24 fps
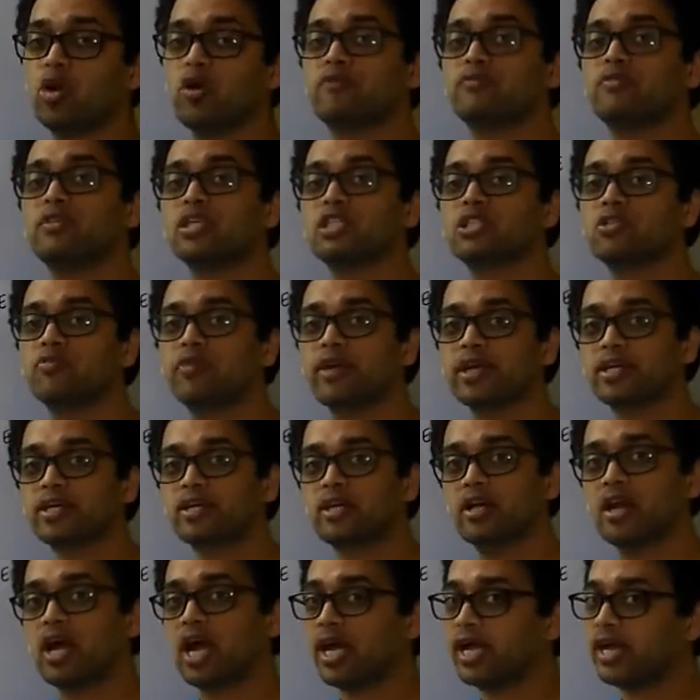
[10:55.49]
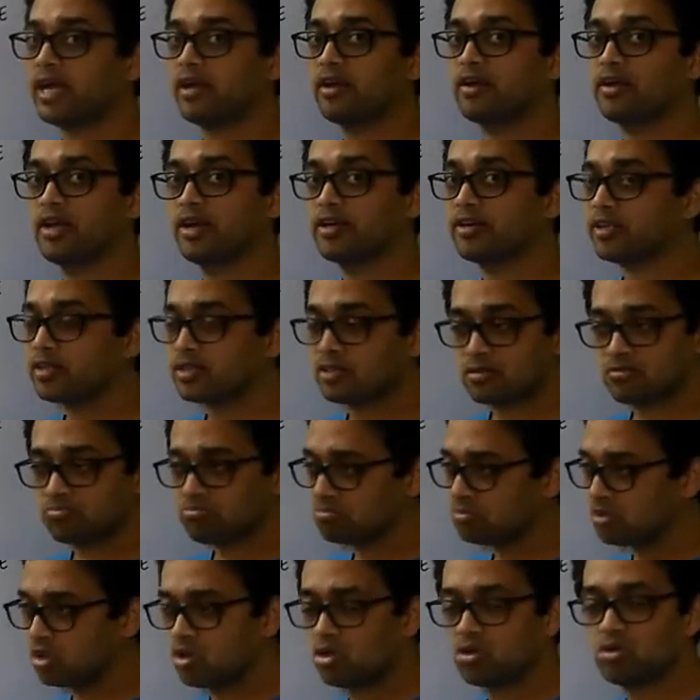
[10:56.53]
of this vector? Let us
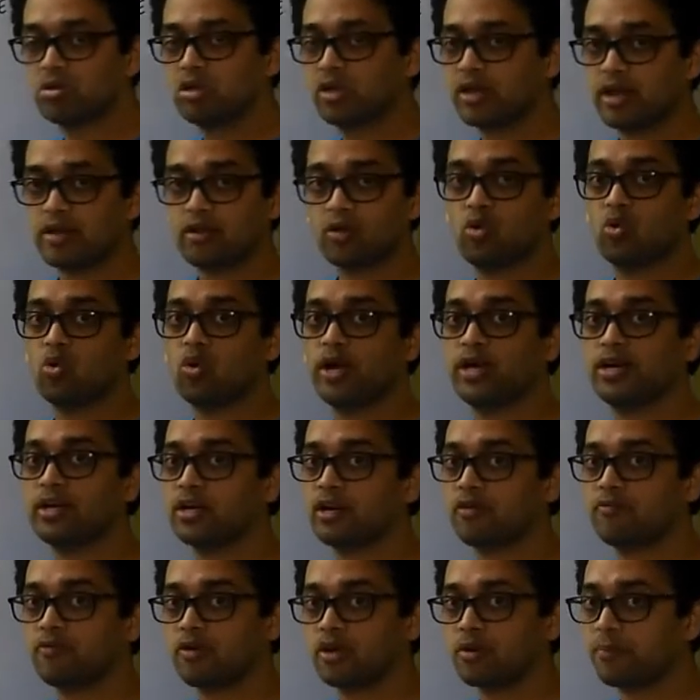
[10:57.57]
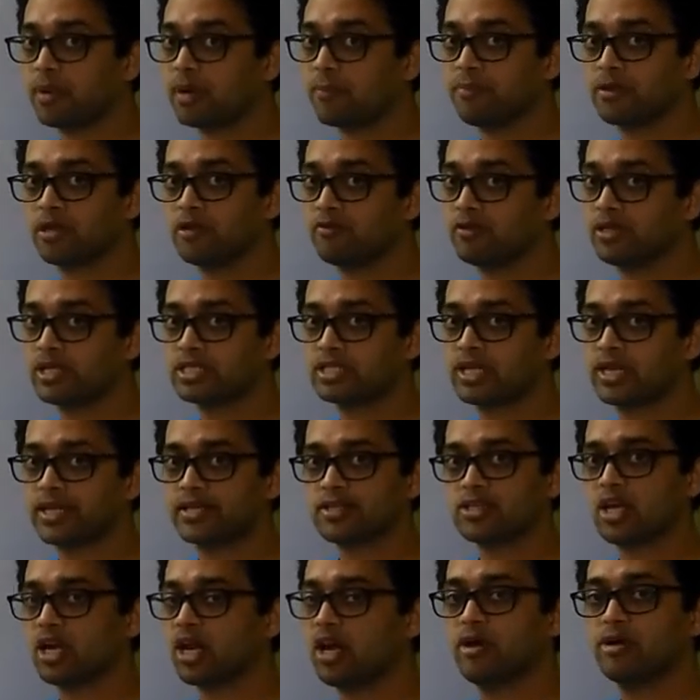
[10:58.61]
go and refer my previous
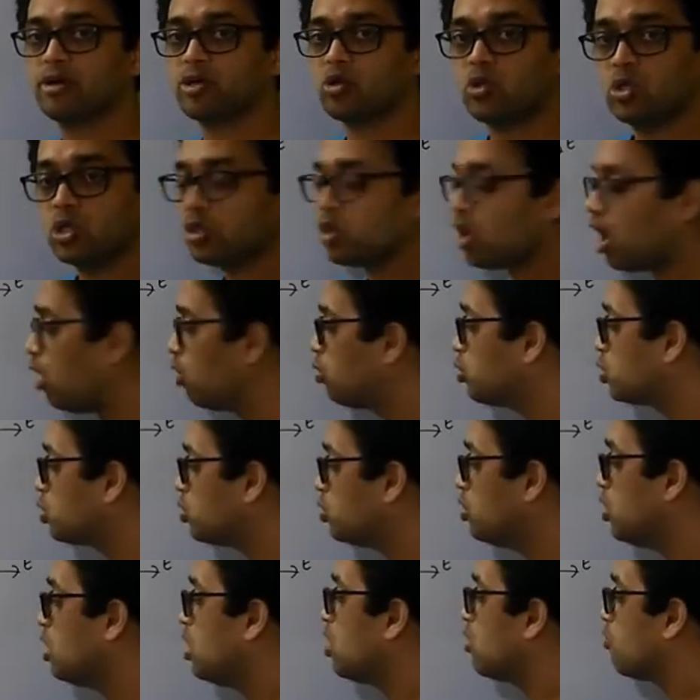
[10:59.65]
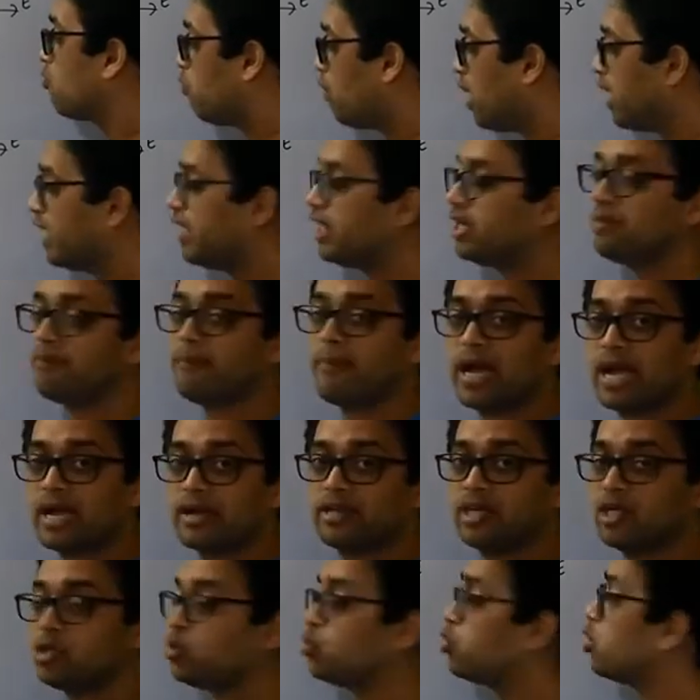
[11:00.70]
lecture. I have told you how to find
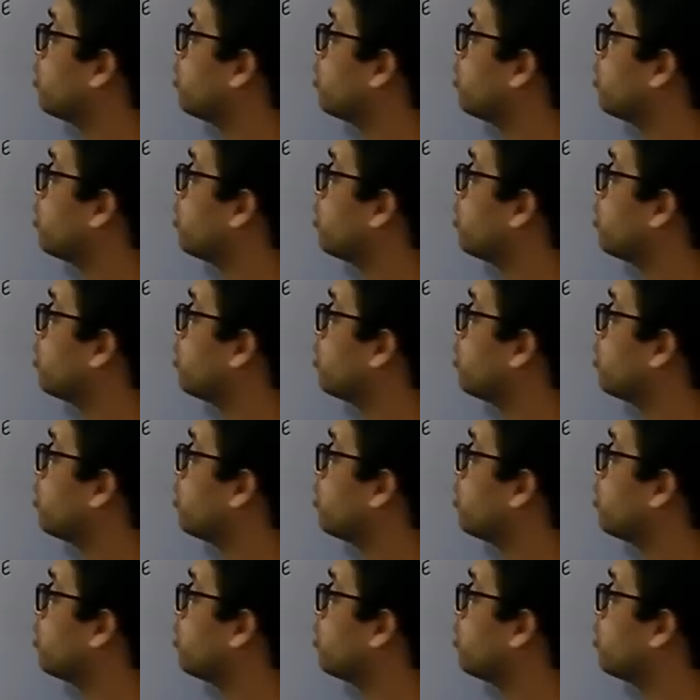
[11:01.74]
magnitude